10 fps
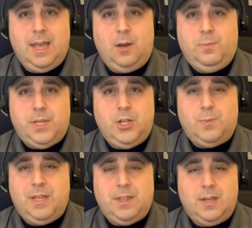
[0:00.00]
helped teach
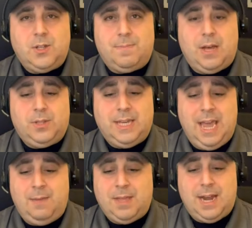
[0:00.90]
me things about the
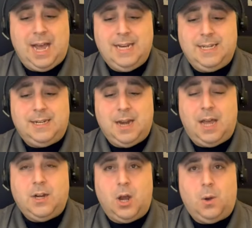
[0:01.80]
game that I did
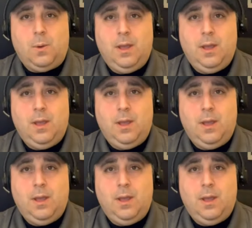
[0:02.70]
not know.